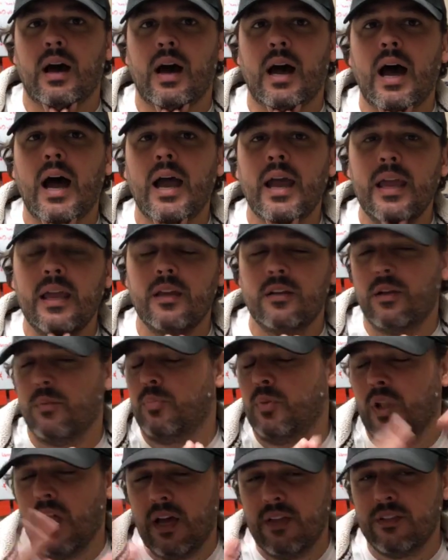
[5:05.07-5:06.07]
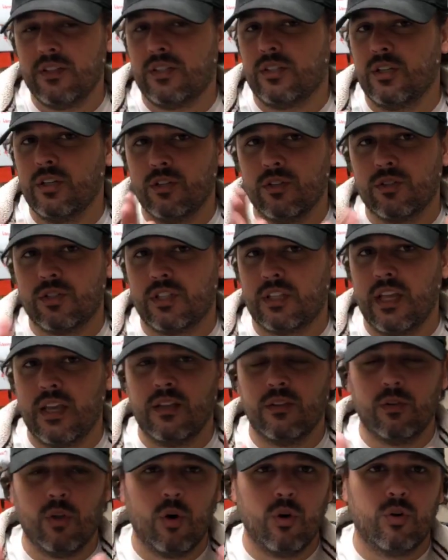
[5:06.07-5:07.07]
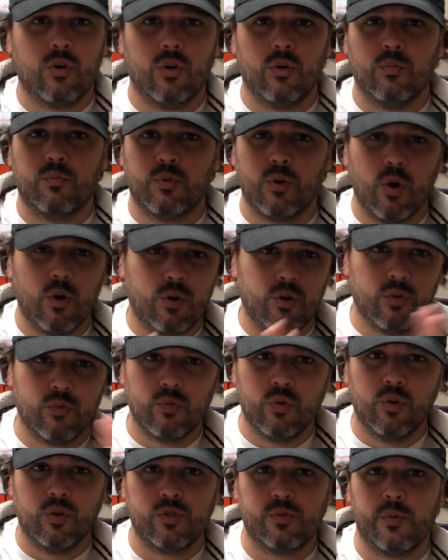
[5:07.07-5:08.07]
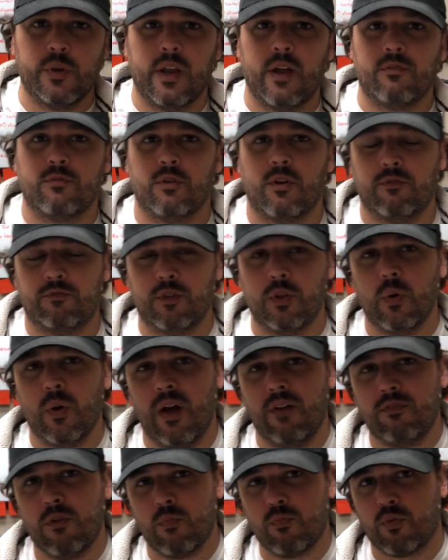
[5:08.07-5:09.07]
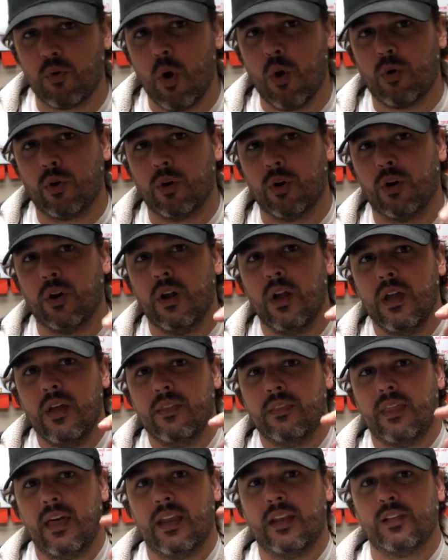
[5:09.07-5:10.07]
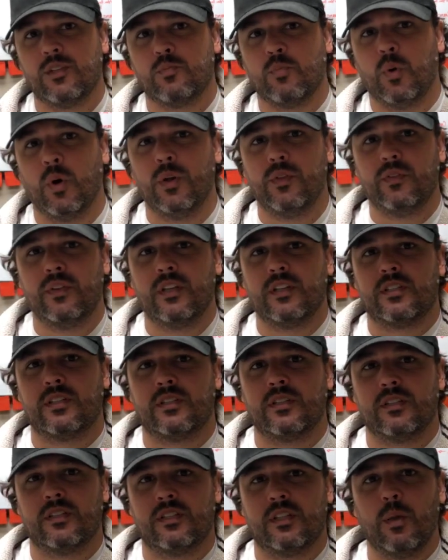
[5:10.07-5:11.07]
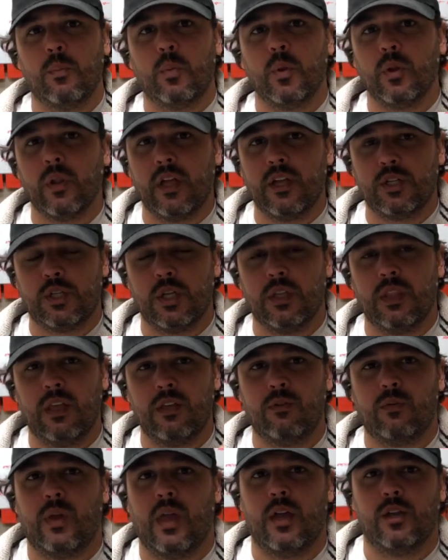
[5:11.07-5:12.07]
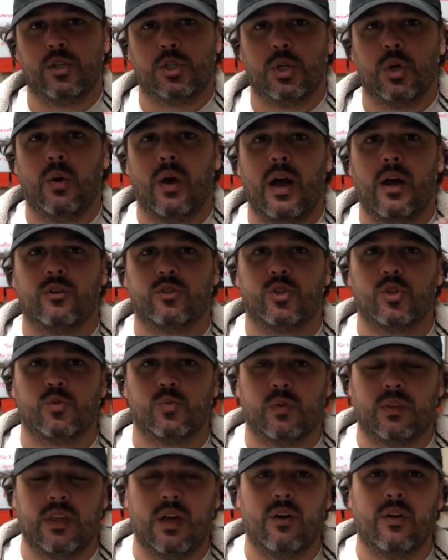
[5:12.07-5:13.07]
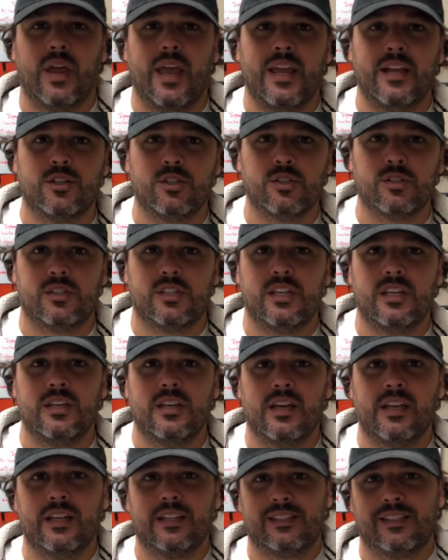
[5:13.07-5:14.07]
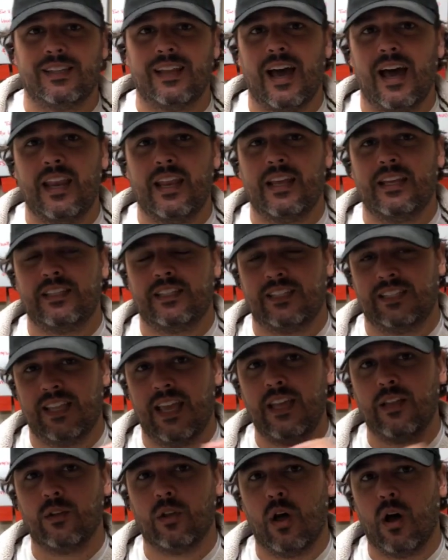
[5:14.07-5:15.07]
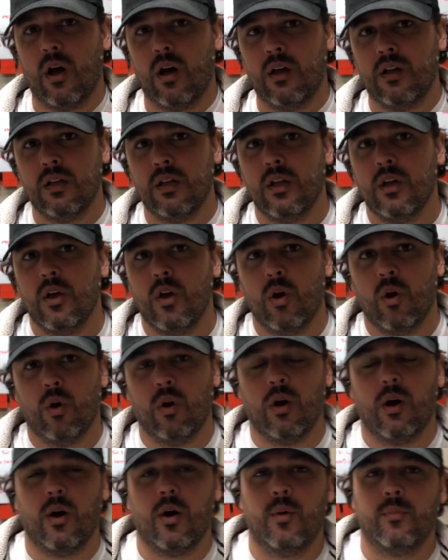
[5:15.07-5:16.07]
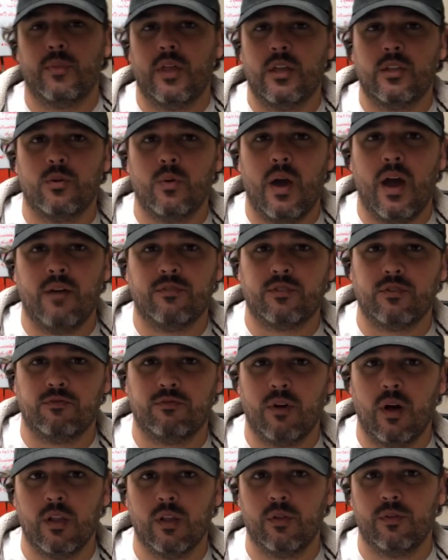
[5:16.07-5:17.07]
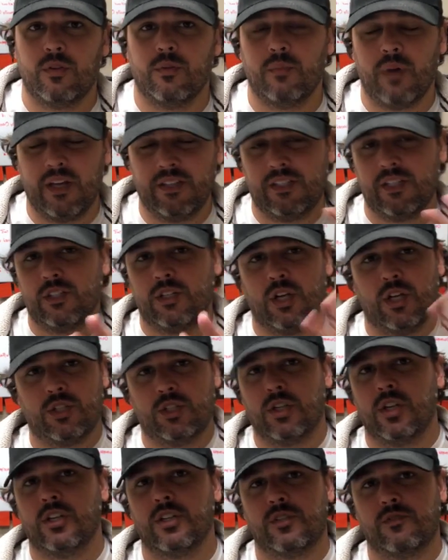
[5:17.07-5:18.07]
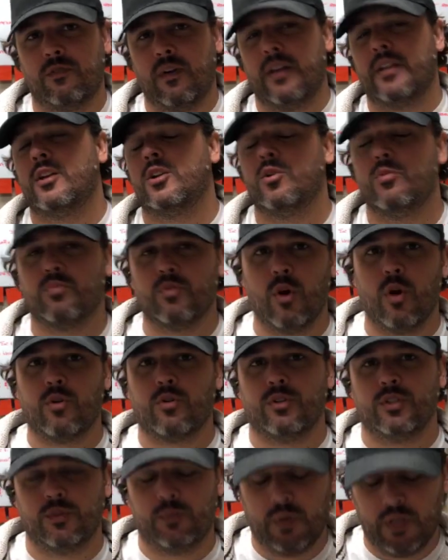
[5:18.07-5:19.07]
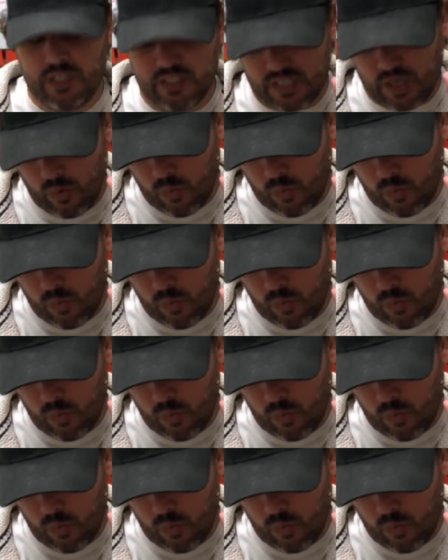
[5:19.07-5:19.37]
I apply this to your state, local, broker rules, whatever. If you have a broker that has put this stipulation that you can't show houses without agency and it's not a state law that you have to follow, then my suggestion is find a new brokerage, because